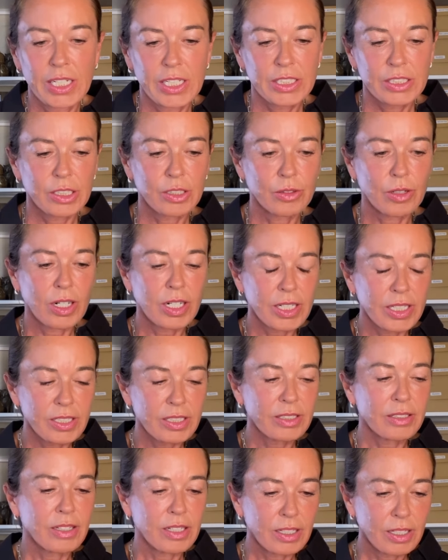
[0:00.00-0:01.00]
So
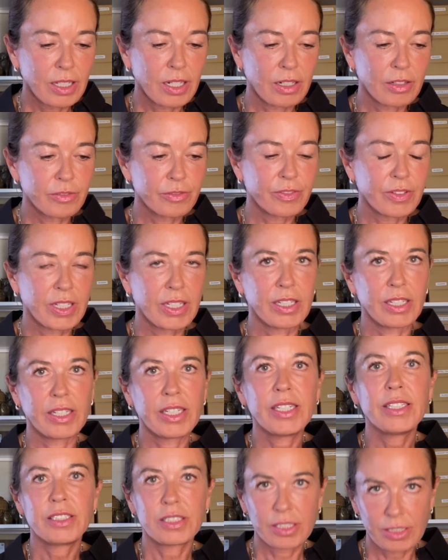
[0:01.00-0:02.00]
I love an
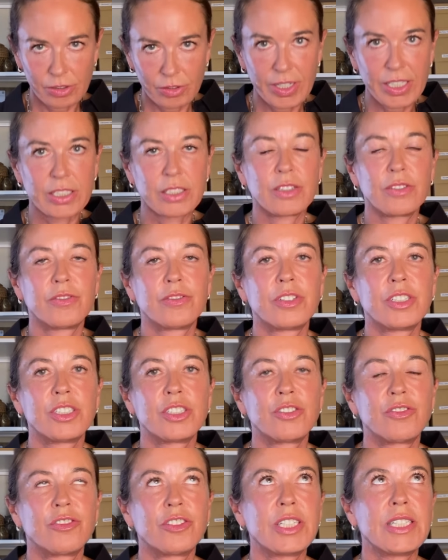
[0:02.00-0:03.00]
integrated fridge
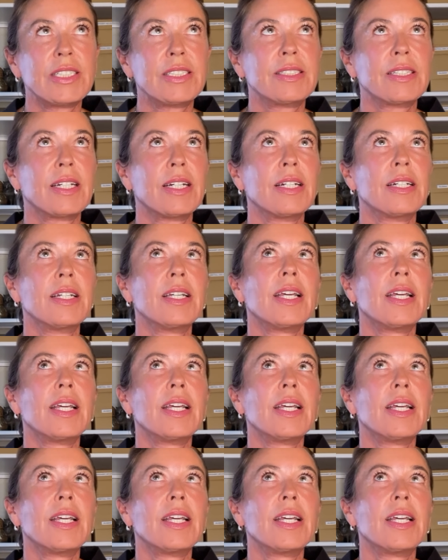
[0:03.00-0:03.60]
freezer,